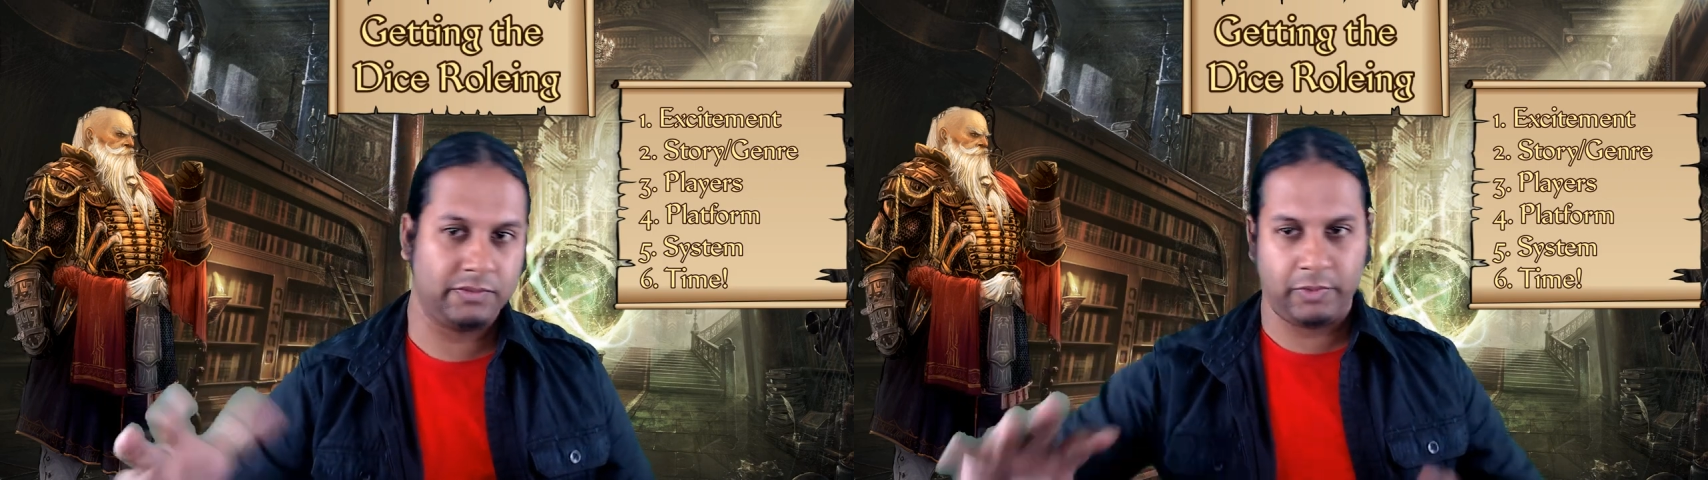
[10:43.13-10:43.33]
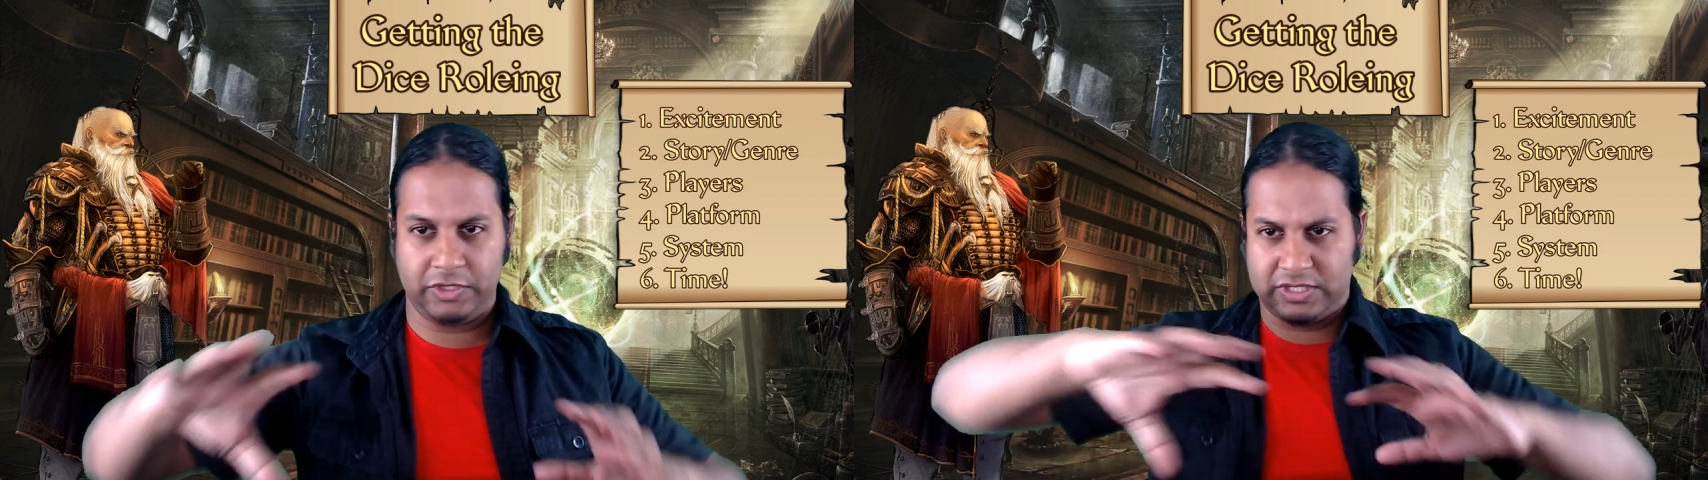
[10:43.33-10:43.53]

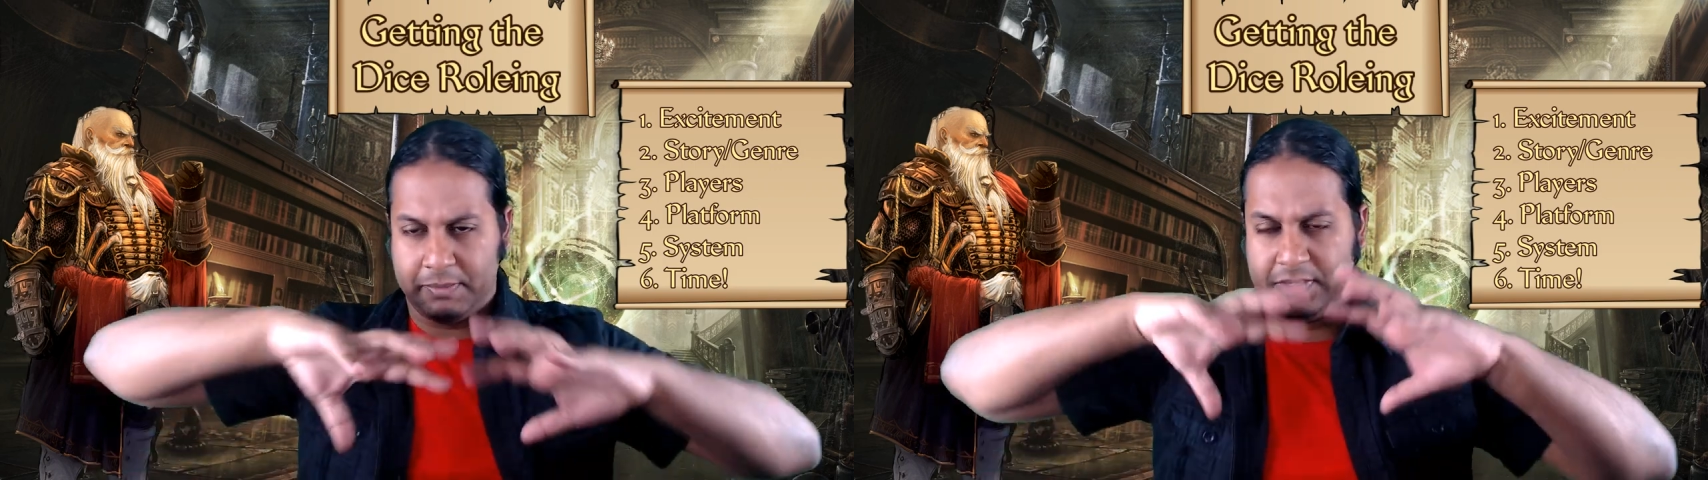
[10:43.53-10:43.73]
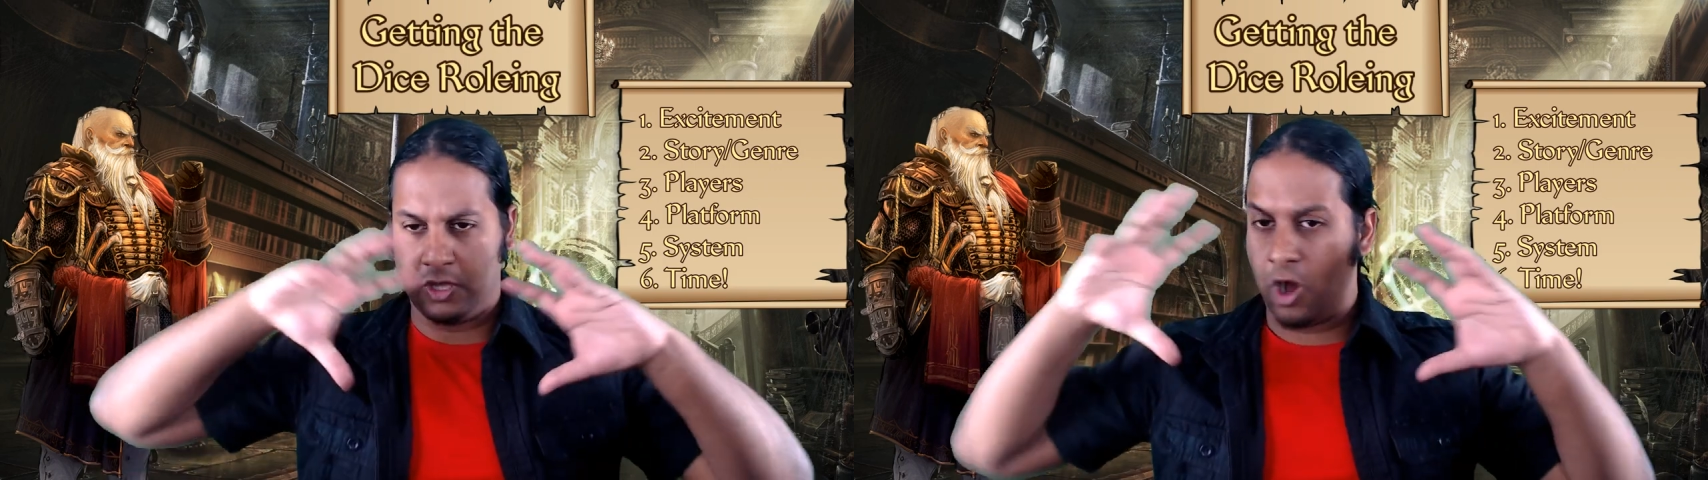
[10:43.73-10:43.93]
when you step
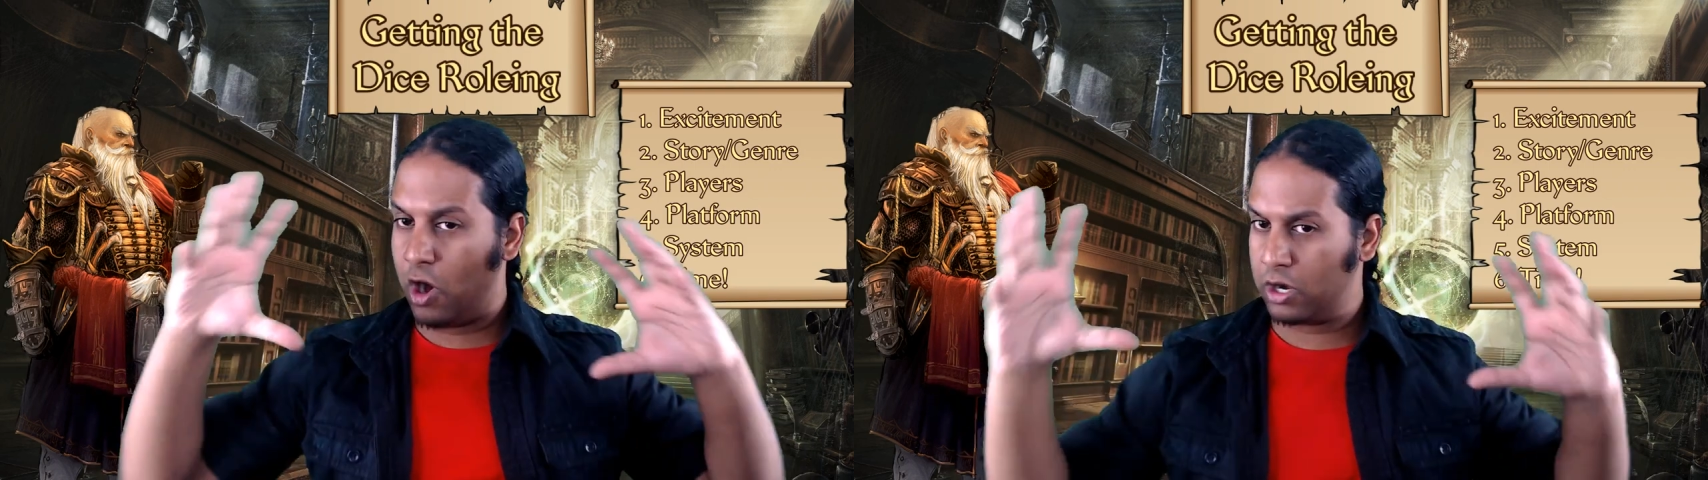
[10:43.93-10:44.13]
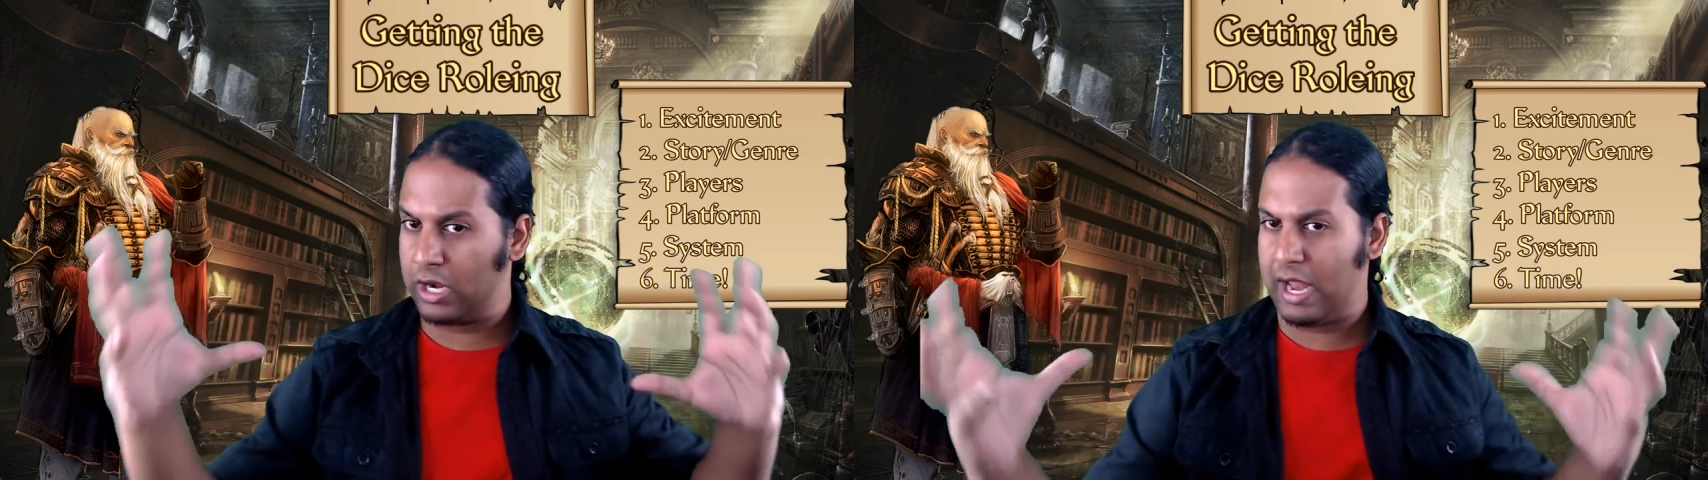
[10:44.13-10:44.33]
into the
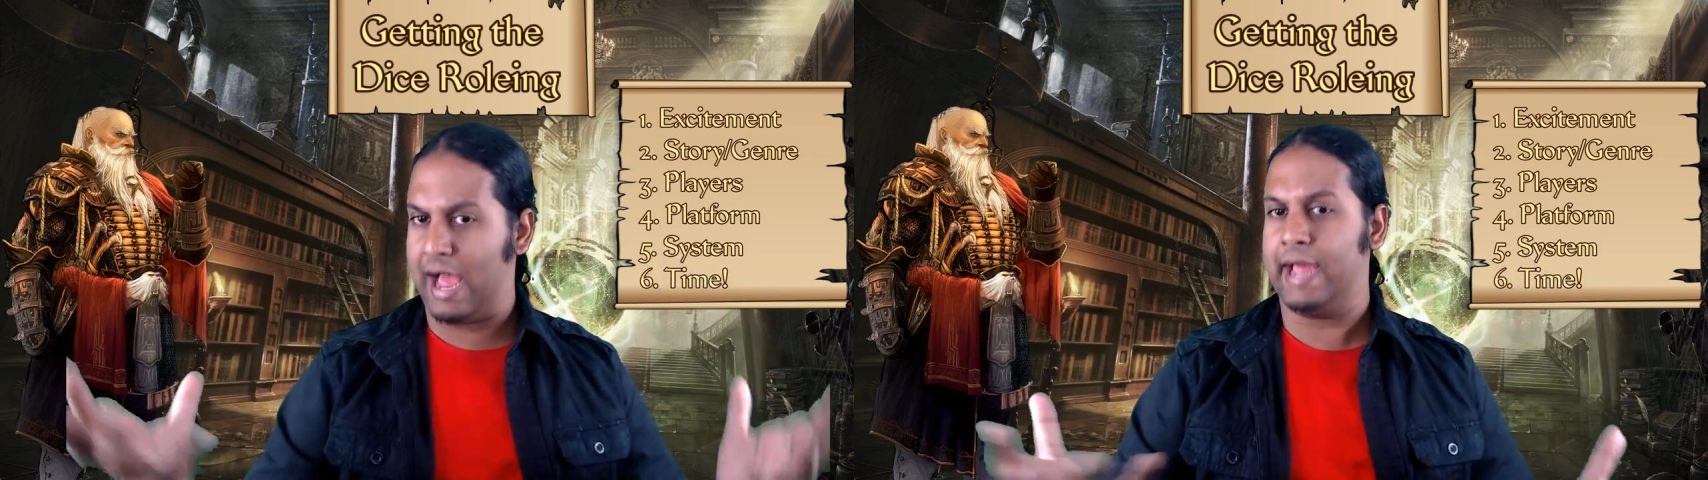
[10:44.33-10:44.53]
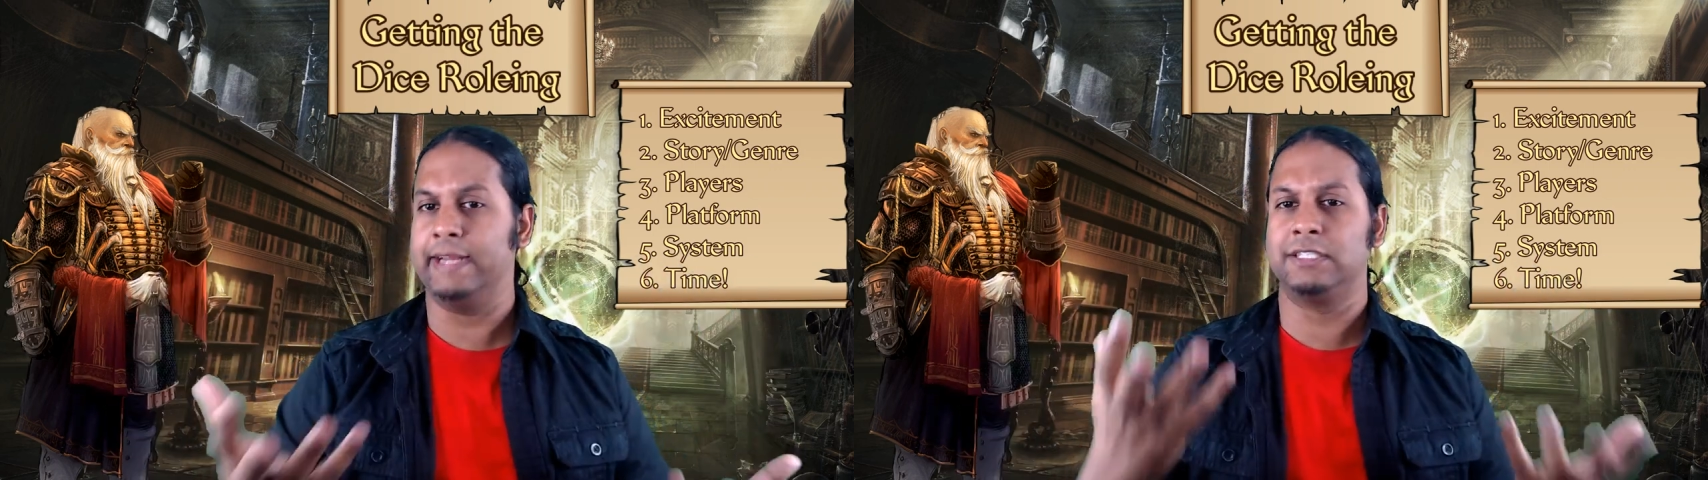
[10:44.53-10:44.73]

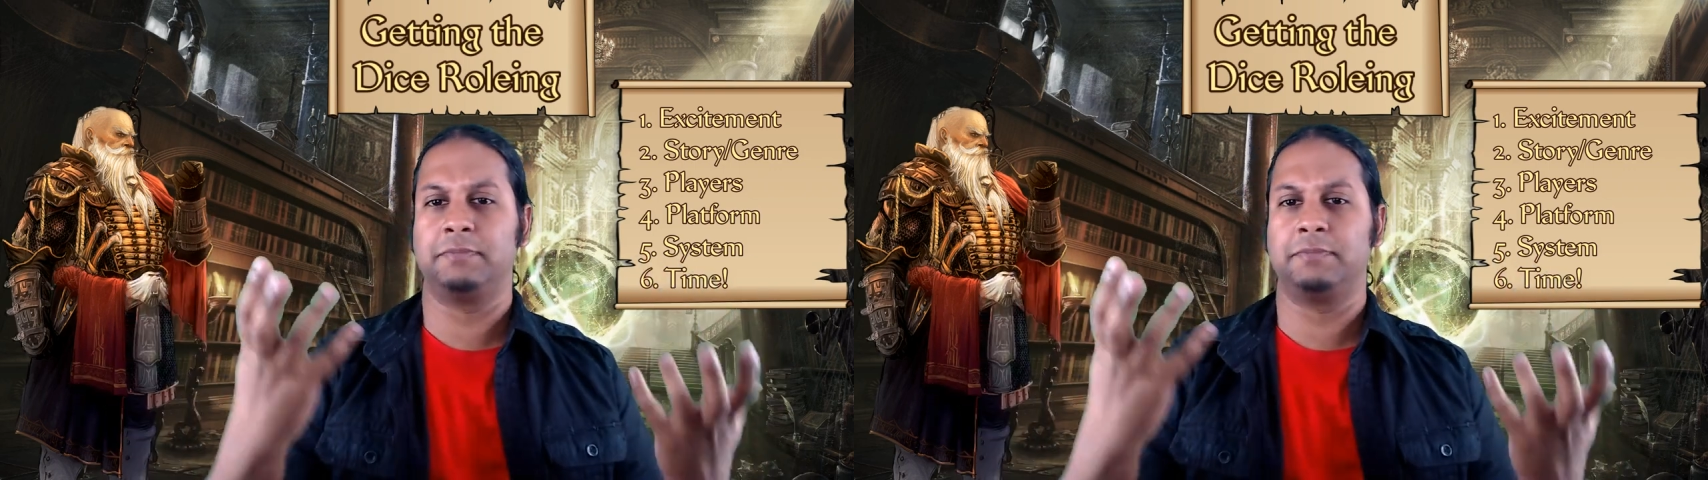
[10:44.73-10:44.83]
online